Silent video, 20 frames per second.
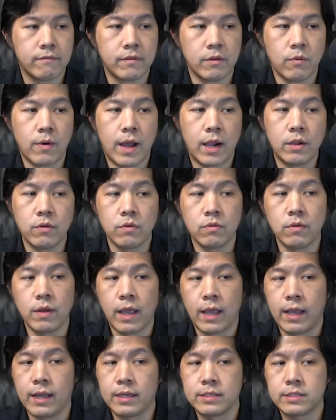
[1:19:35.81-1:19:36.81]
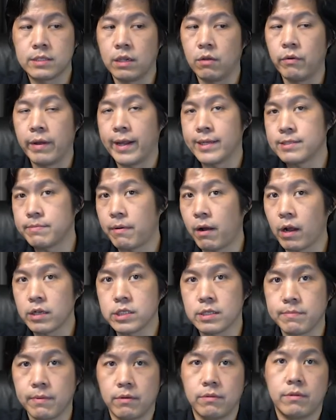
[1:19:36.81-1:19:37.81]
the value as low as
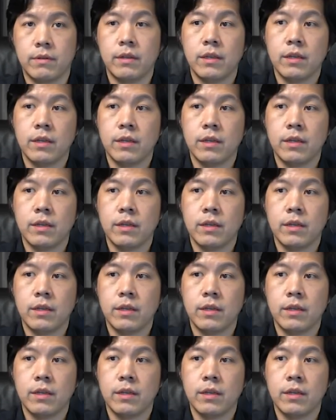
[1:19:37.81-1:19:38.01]
possible.